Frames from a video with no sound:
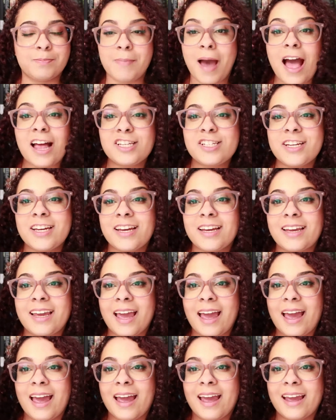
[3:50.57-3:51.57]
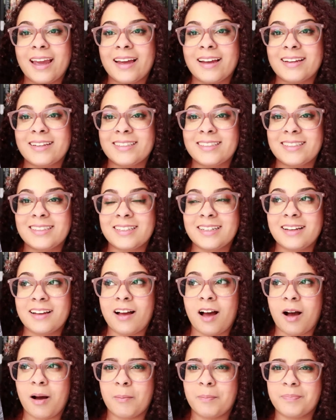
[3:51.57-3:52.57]
magic and
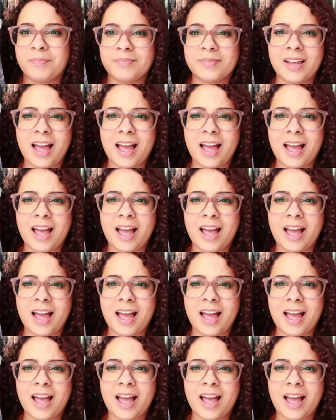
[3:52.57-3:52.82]
um,